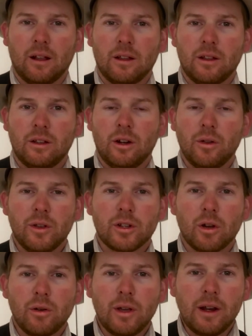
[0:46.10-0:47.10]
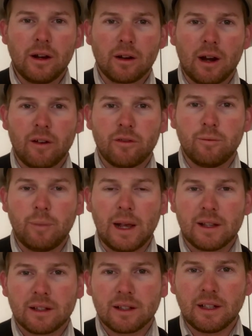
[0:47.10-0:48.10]
You know, this whole year I've
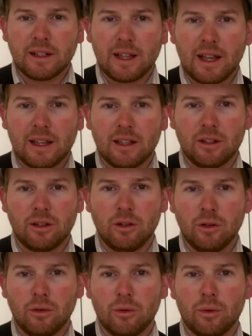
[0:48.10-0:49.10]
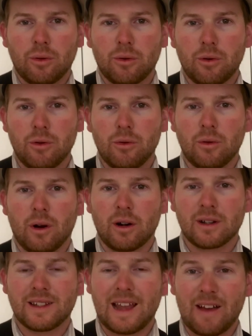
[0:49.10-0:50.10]
basically taken you through our
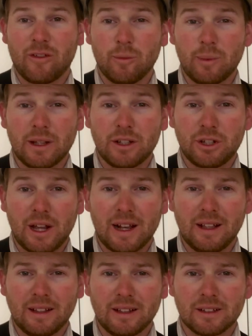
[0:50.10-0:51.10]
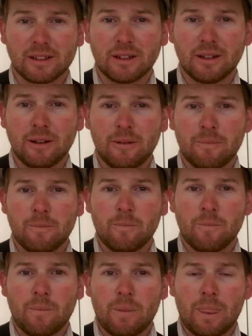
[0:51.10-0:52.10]
snaffle bit checklist.
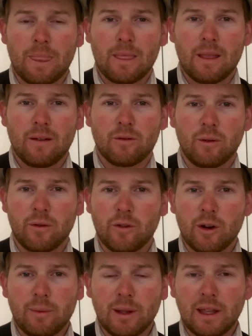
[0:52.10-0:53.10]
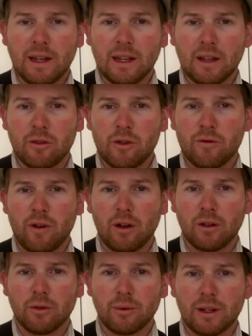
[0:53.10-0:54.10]
From the very beginning, if you
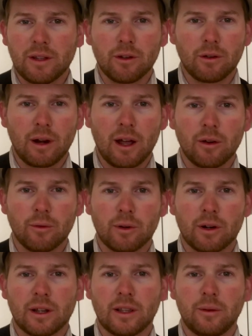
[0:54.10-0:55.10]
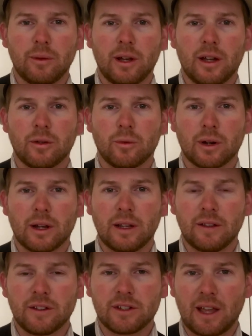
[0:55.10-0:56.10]
followed, we did the groundwork, and then we got to working
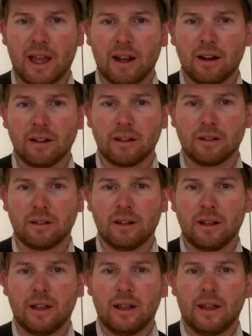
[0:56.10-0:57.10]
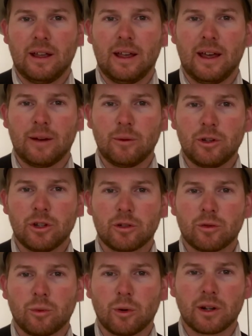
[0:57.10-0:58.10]
in the saddle, and we
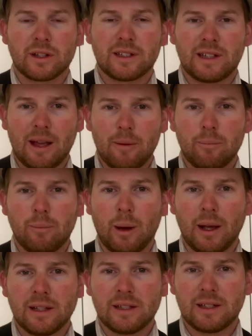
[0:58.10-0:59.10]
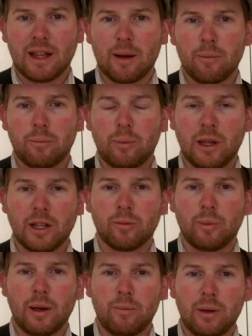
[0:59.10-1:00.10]
just worked step by step, piece
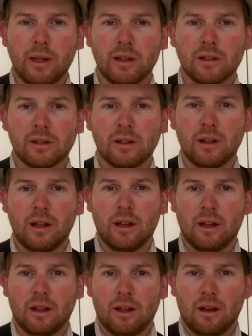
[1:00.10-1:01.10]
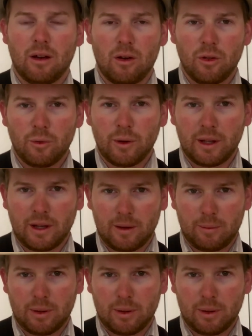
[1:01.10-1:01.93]
by piece, all the way up.